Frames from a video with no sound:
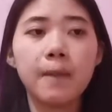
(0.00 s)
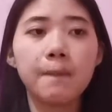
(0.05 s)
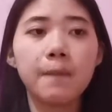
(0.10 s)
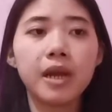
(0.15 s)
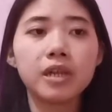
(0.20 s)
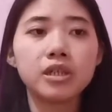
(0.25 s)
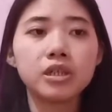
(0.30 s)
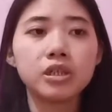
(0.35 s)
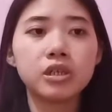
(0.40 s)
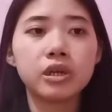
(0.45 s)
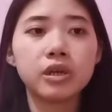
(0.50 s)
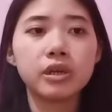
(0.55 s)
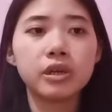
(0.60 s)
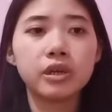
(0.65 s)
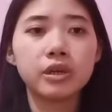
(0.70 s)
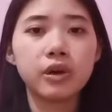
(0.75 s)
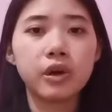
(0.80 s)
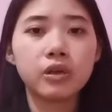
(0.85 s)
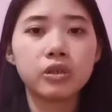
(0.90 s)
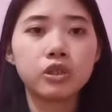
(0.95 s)

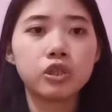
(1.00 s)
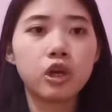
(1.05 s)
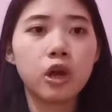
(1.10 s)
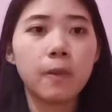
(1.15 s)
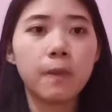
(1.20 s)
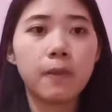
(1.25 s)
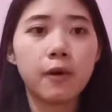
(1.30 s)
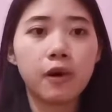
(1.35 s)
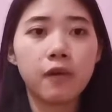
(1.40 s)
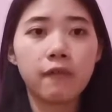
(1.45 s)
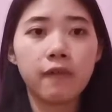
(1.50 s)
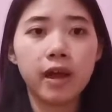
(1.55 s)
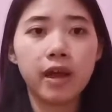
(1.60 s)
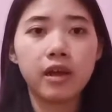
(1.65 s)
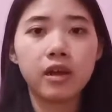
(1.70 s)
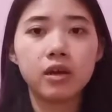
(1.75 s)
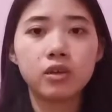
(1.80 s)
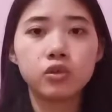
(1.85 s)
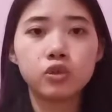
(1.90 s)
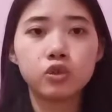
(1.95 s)
Budgetary control
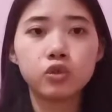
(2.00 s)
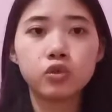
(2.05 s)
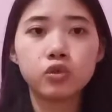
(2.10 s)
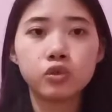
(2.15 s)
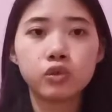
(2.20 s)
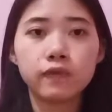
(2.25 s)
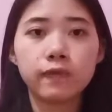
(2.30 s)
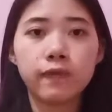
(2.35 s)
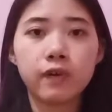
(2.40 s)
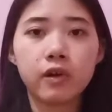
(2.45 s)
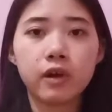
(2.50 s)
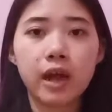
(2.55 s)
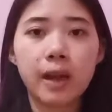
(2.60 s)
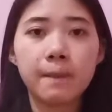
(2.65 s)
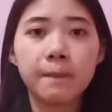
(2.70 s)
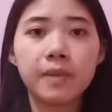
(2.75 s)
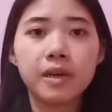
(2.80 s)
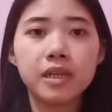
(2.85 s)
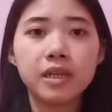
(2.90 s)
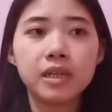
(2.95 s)
provides a tool for
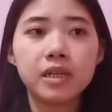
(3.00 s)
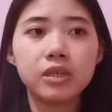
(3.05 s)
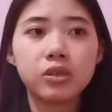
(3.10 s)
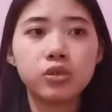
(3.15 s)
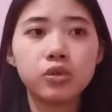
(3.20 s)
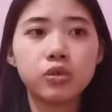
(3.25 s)
company